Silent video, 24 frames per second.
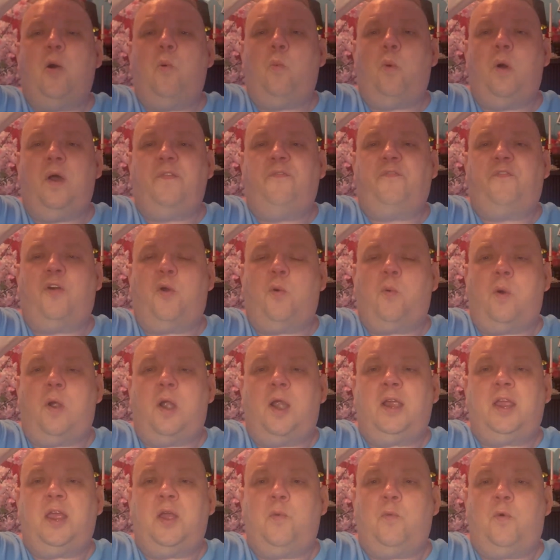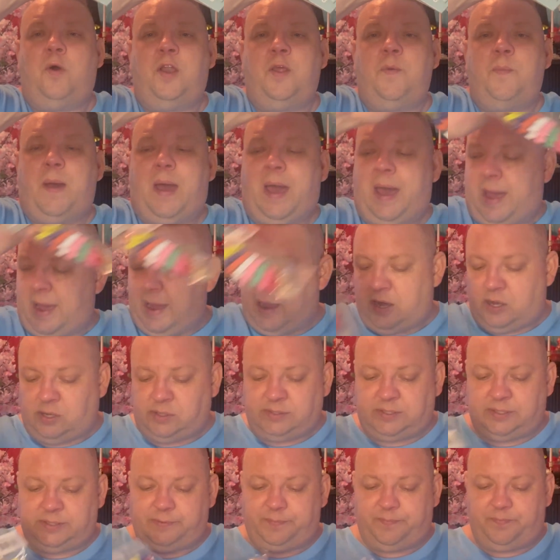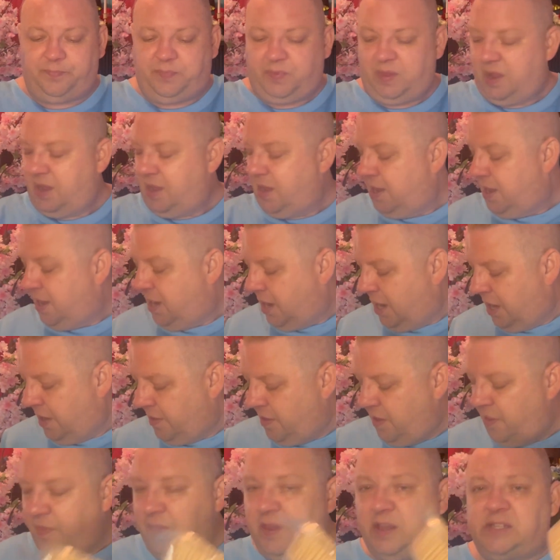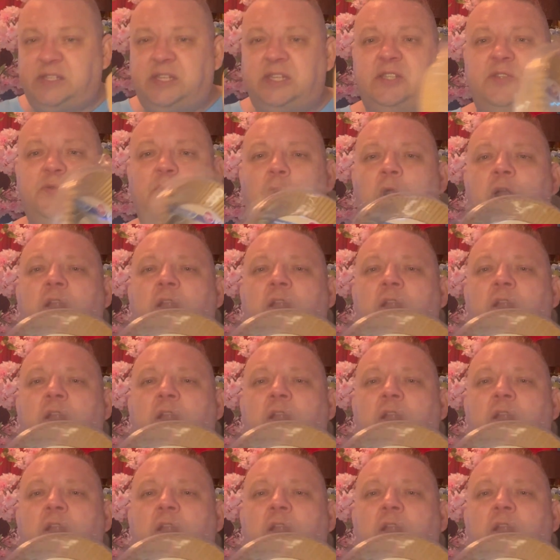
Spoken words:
one for work and one in my house. And then this is one